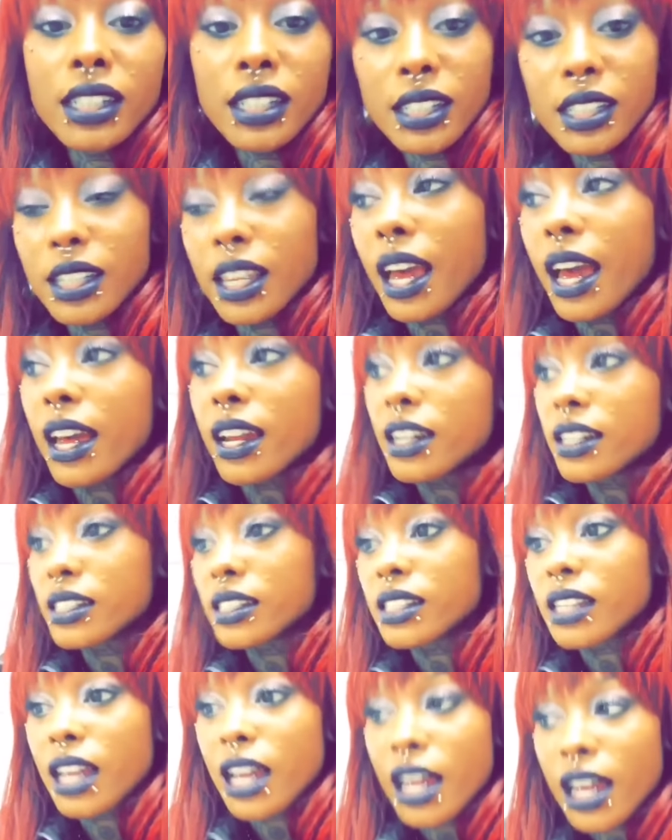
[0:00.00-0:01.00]
just got
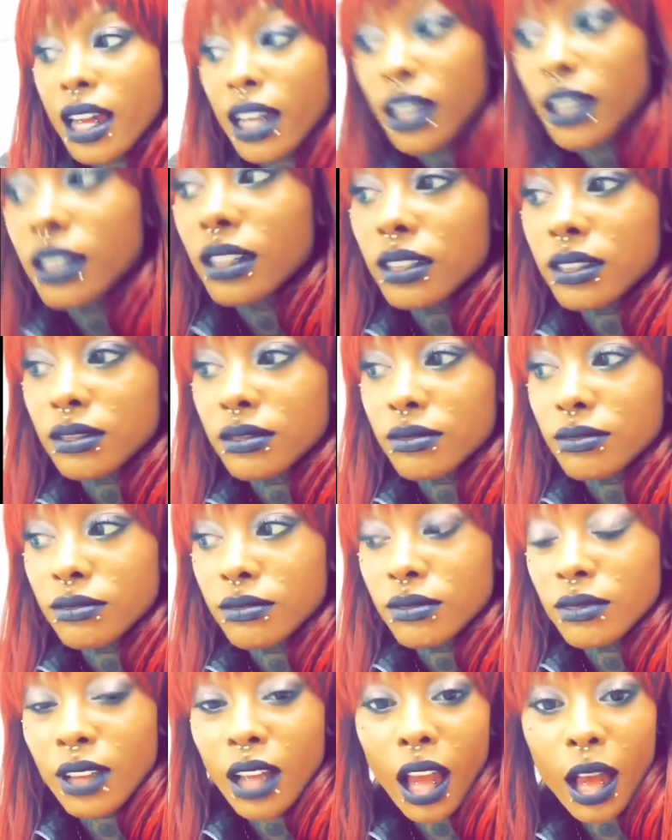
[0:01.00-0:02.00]
inside.
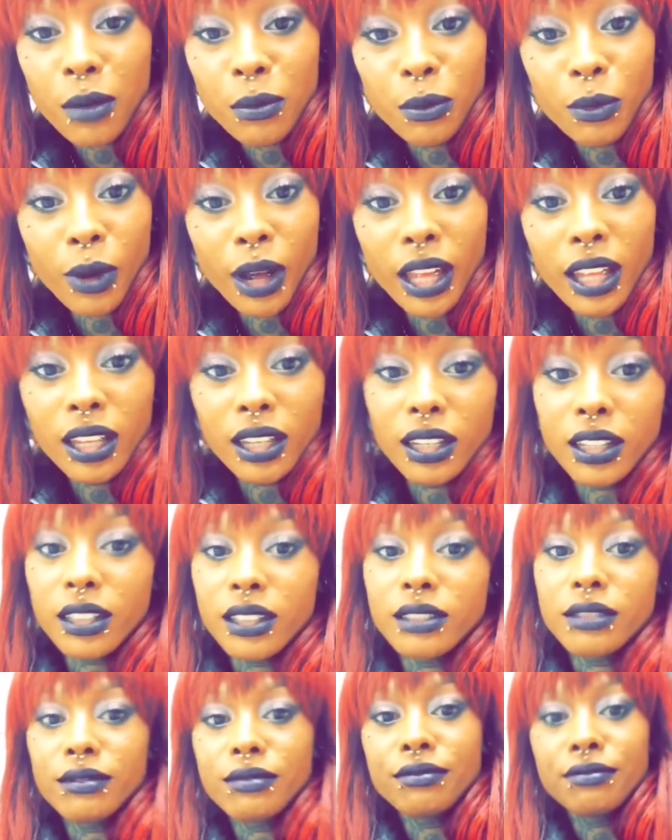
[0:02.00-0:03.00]
I'm waiting.
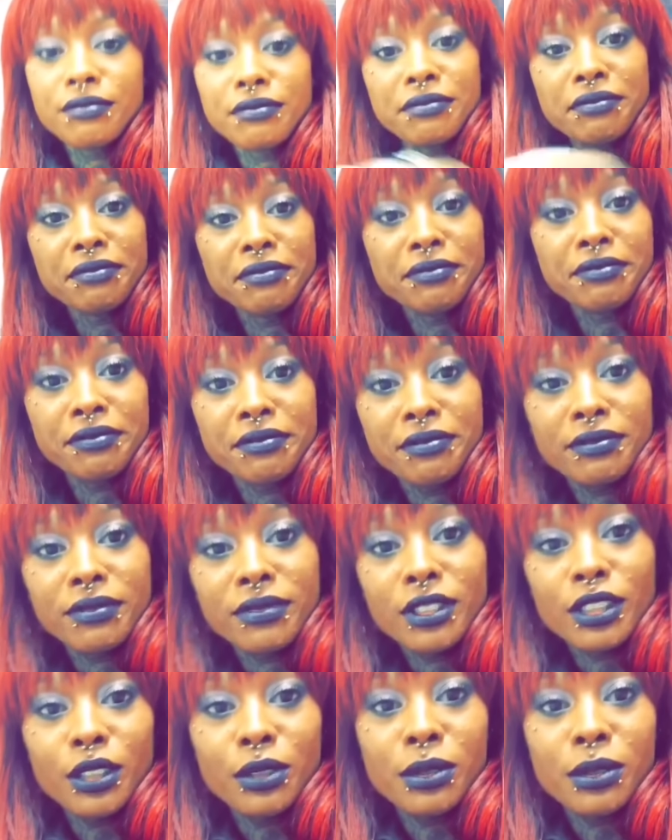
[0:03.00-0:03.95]
The